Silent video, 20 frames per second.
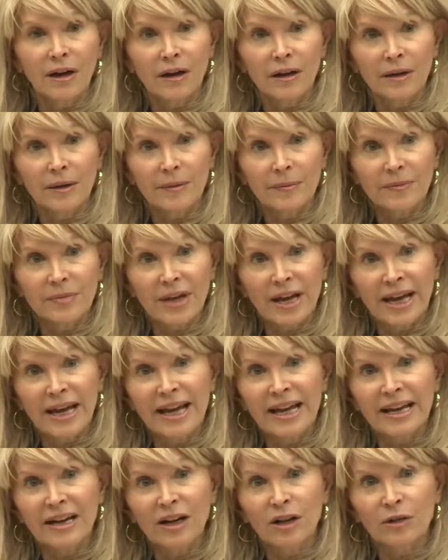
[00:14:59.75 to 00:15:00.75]

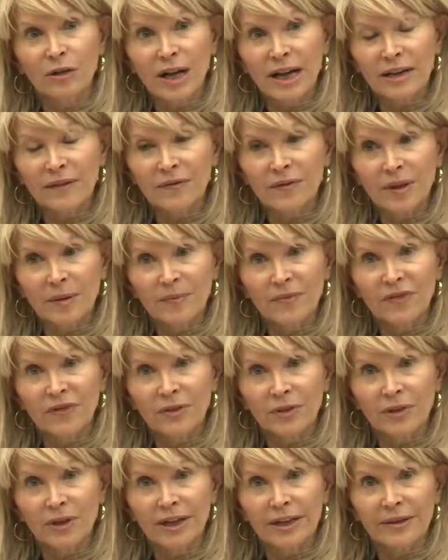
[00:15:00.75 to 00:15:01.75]
and a lot of them
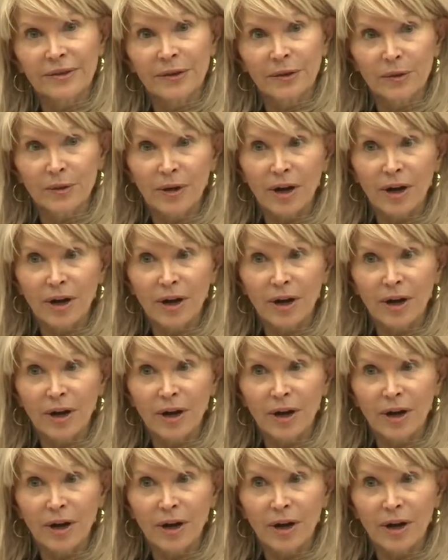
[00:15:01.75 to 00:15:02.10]
feel like they're